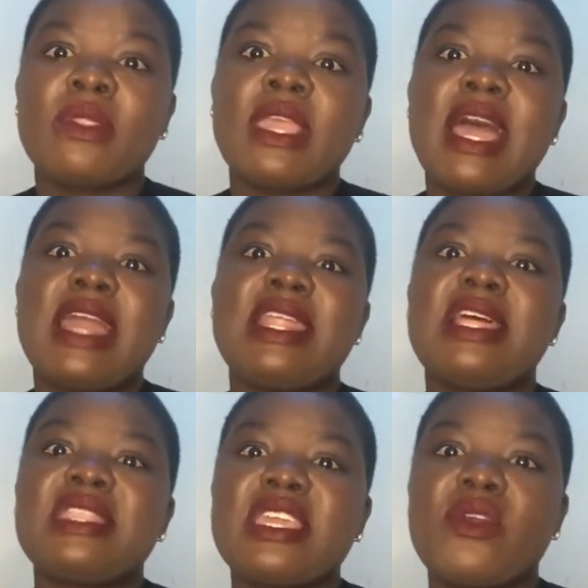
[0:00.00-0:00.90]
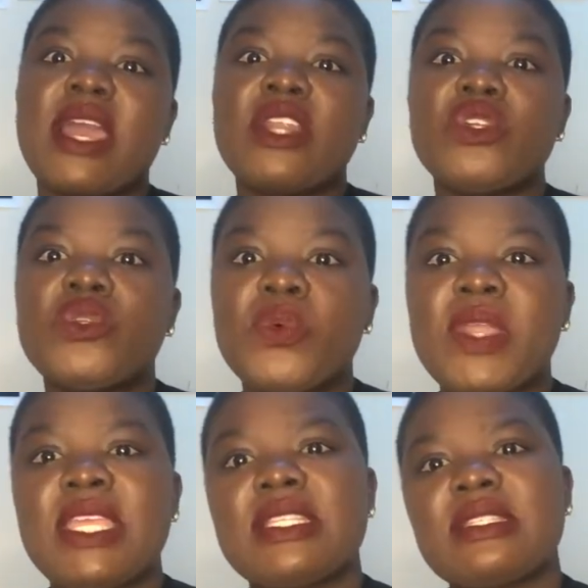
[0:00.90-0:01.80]
Another thing you can do
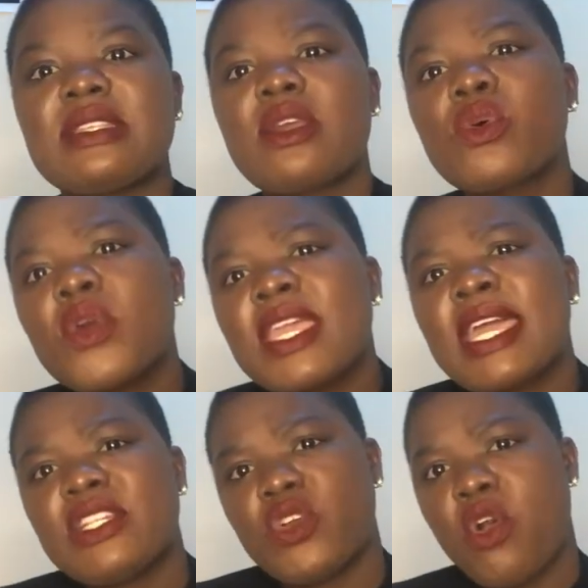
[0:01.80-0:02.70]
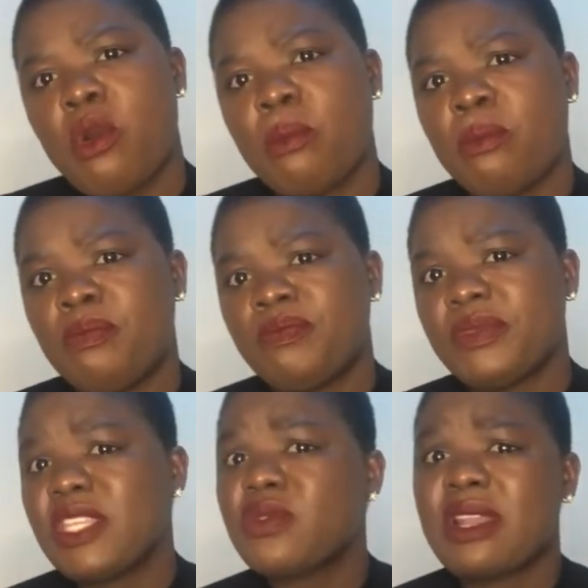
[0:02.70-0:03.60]
is cooking at home.
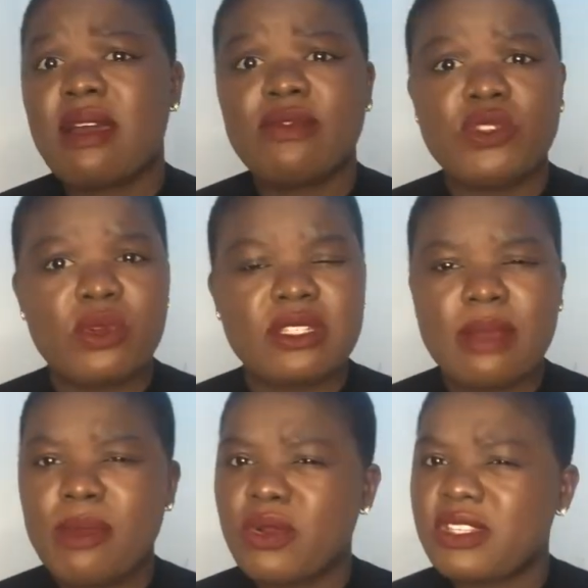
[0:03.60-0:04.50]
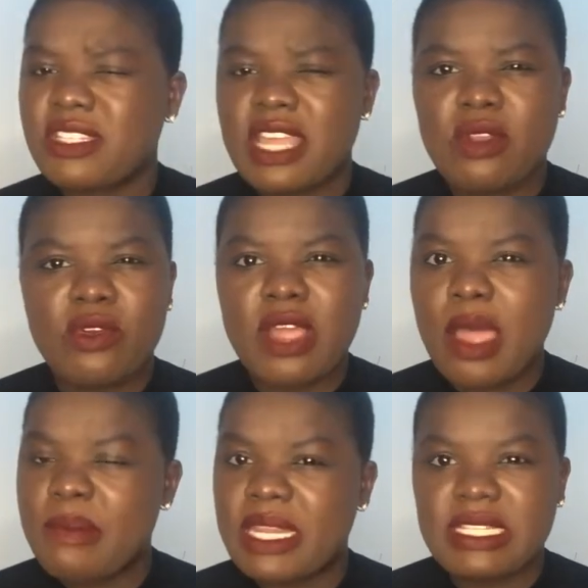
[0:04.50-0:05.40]
This one I've talked about it I don't know how
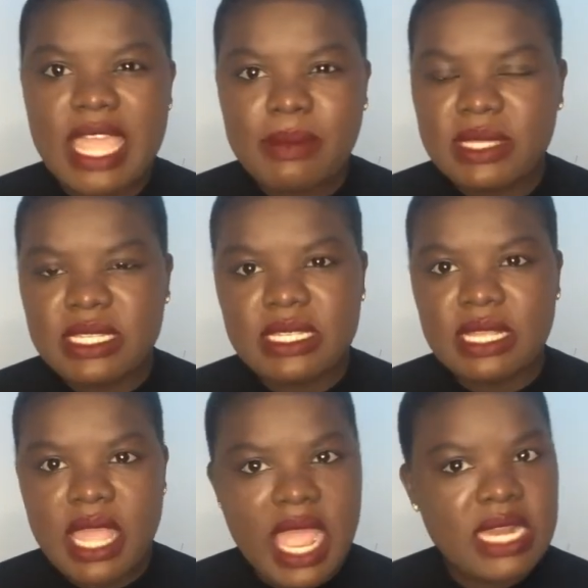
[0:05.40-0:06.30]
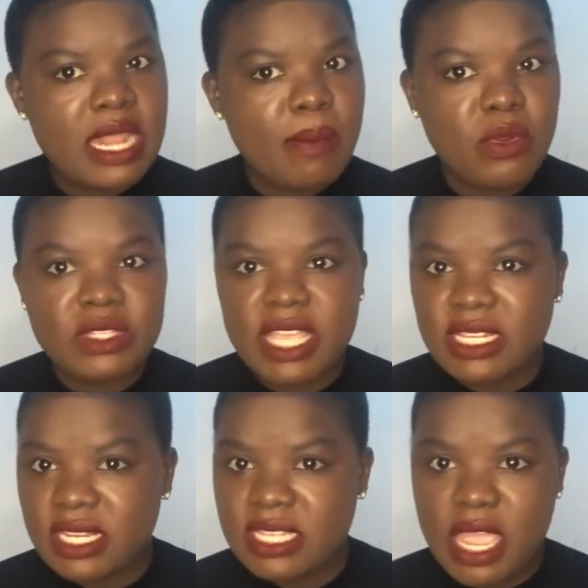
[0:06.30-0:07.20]
many times, and I'm not
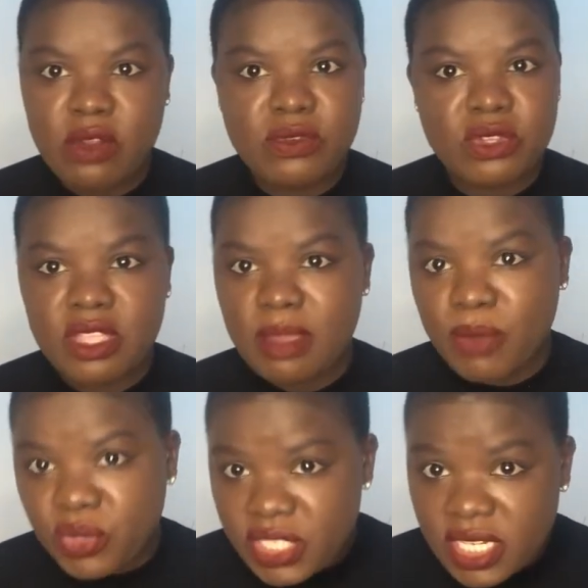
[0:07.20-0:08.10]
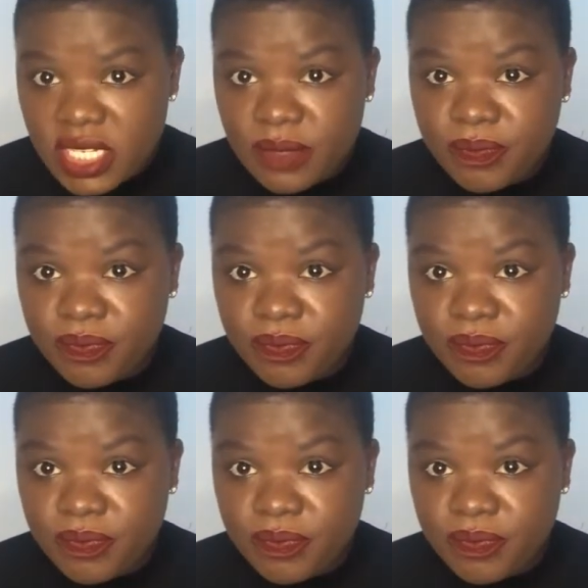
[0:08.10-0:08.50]
getting tired of talking about it.